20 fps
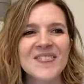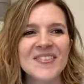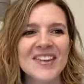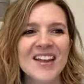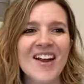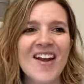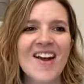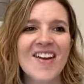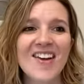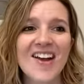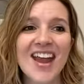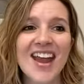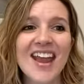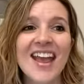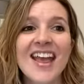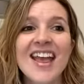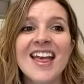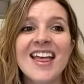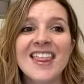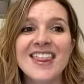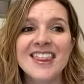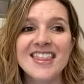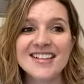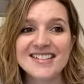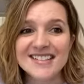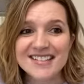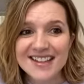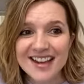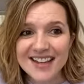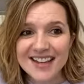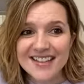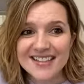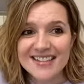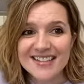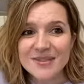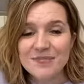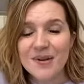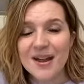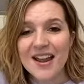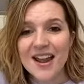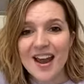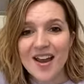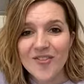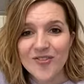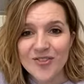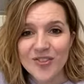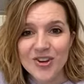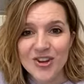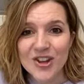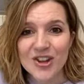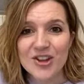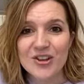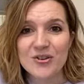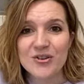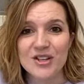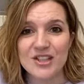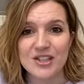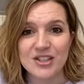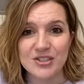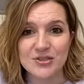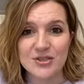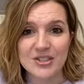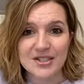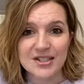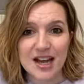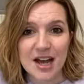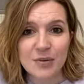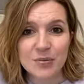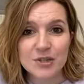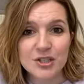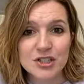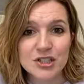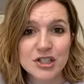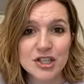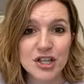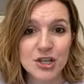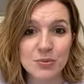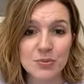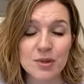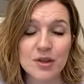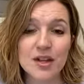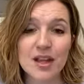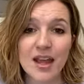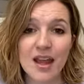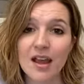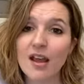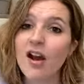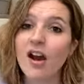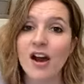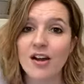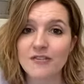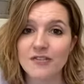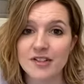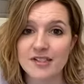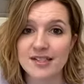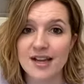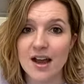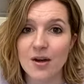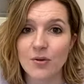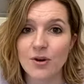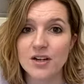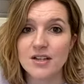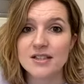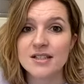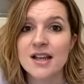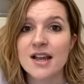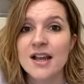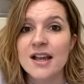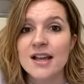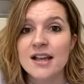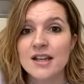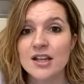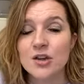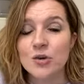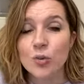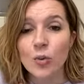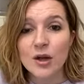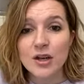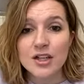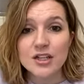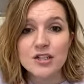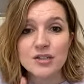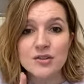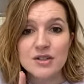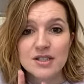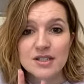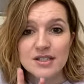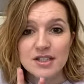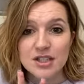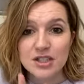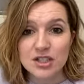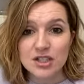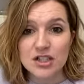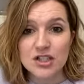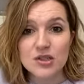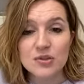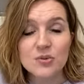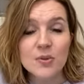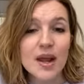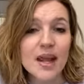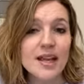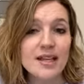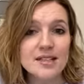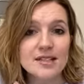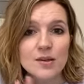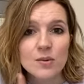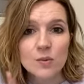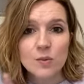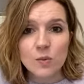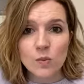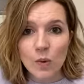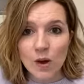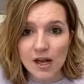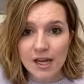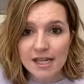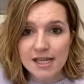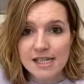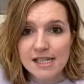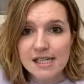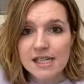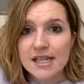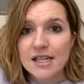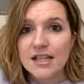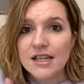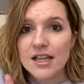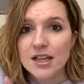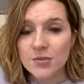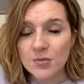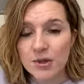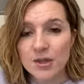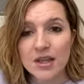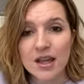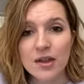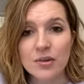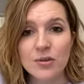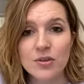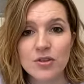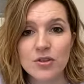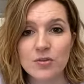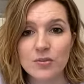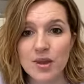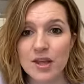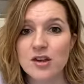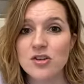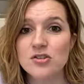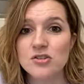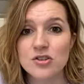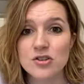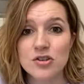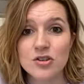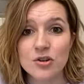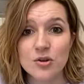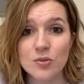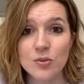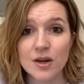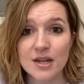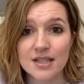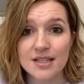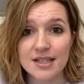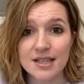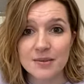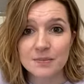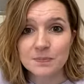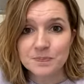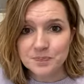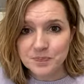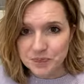All right. The second tip I have for you is to establish and communicate office hours. You'll want to do this in two ways. One, communicate with your manager and your work team.